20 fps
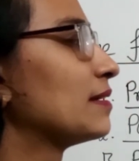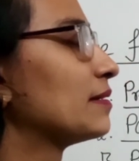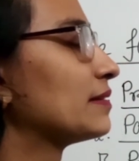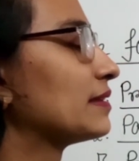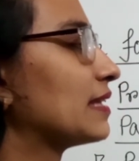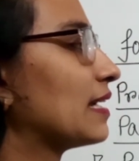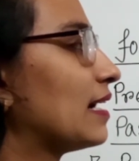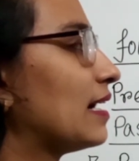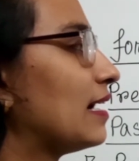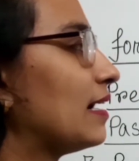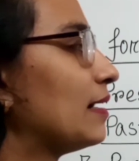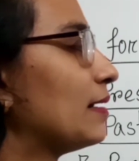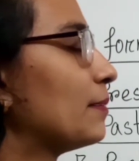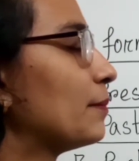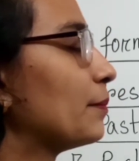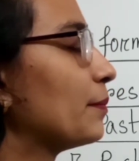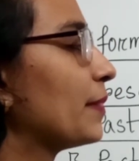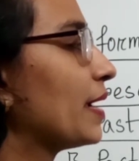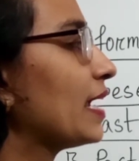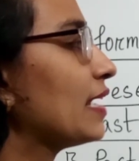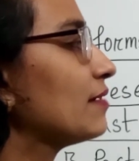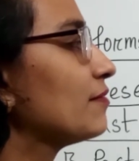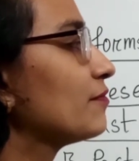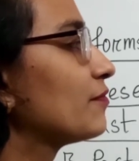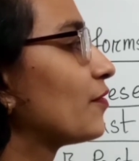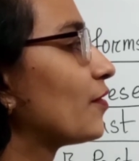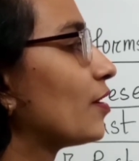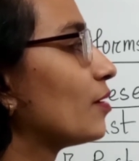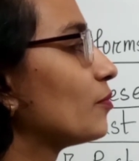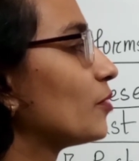the main
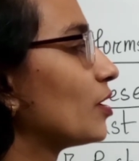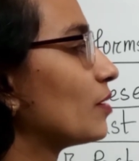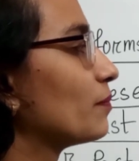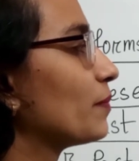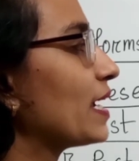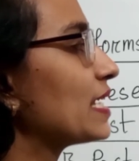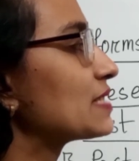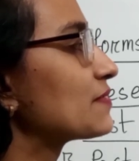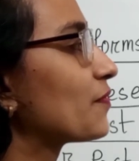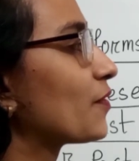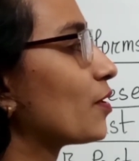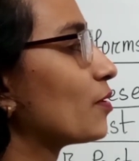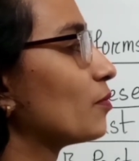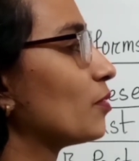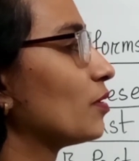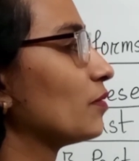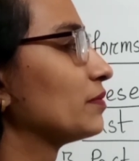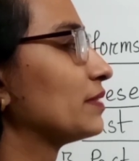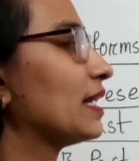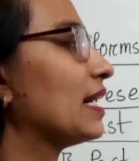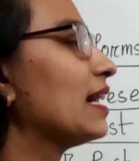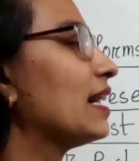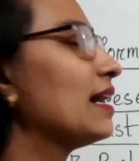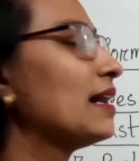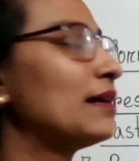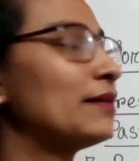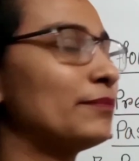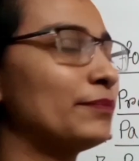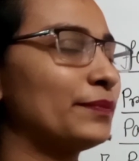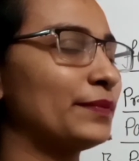form or base form of the
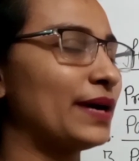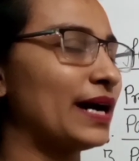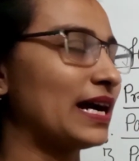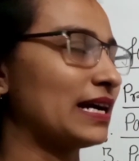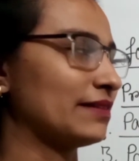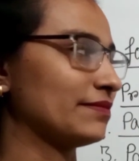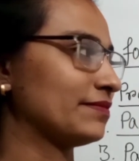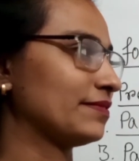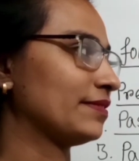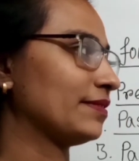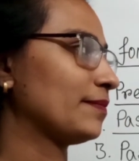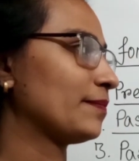verb.